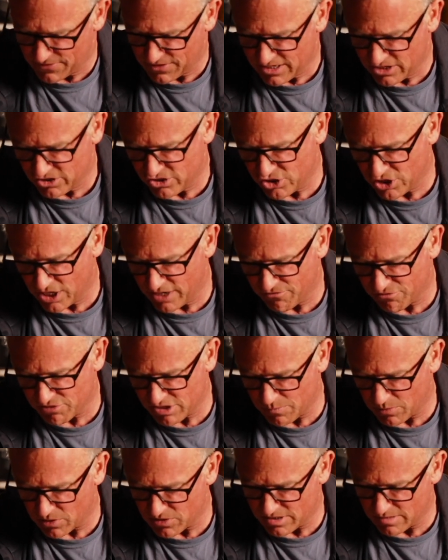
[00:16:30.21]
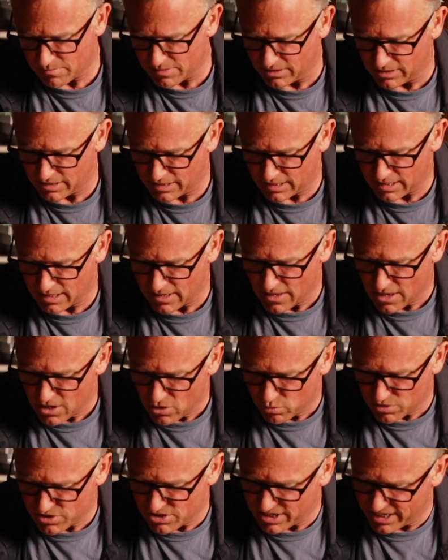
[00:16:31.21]
His chief responsibility
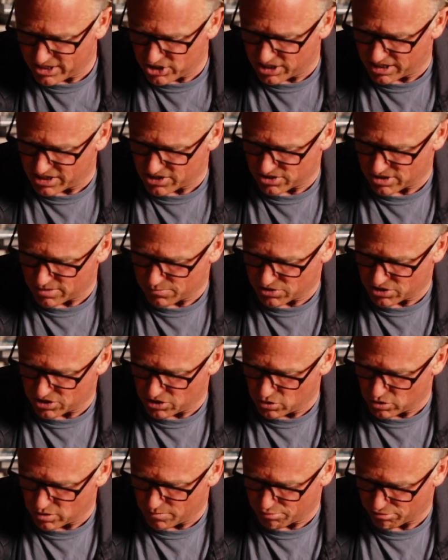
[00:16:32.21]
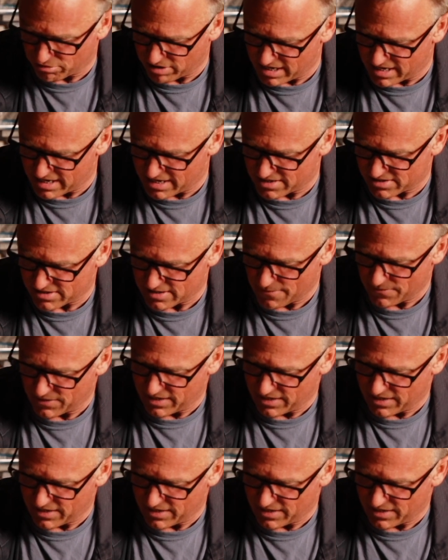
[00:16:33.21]
was teaching us obscure prayers